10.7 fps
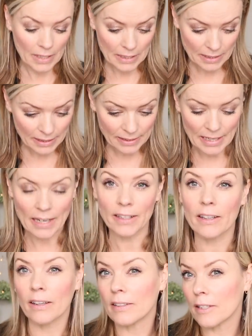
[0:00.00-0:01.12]
it's
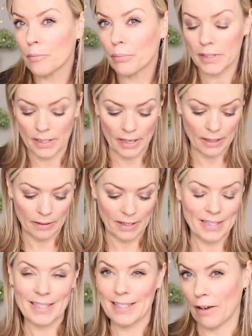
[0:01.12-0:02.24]
delicate, pretty,
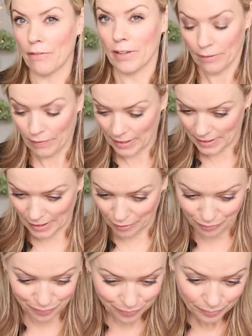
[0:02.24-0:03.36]
it's definitely festive.
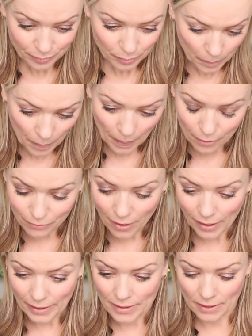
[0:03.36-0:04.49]

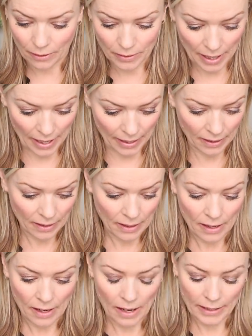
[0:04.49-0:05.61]
Right, okay.
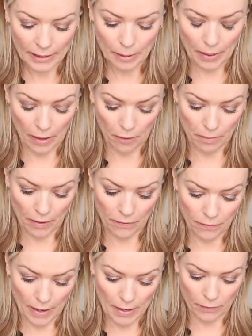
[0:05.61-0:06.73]
A little bit of my
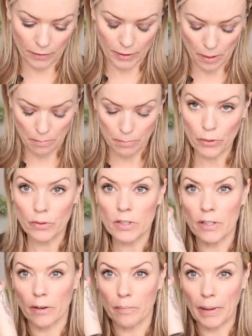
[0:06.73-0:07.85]
favourite
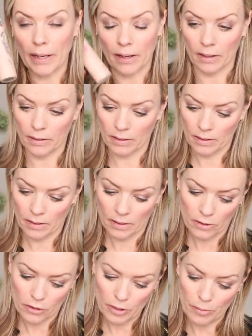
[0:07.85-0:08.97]
Moonstone Becca
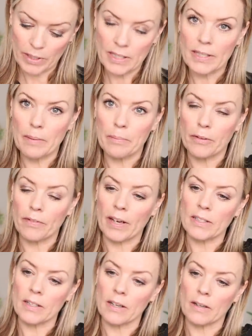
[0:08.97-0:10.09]
Shimmering Skin
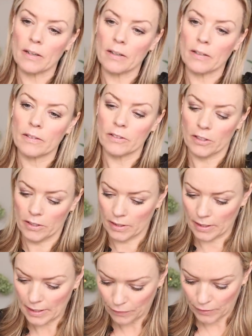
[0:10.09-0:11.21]
Perfector just to
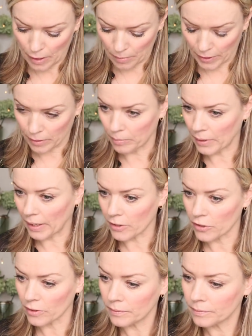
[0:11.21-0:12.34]
lift up my
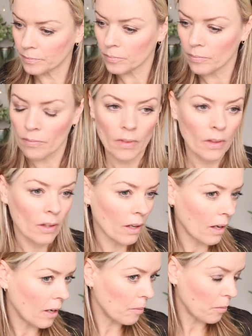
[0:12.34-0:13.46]
complexion
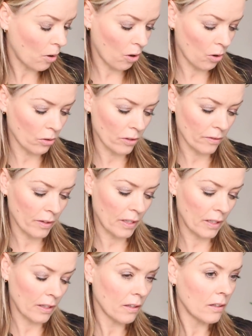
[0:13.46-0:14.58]
on
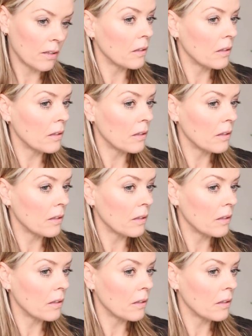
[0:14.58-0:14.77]
the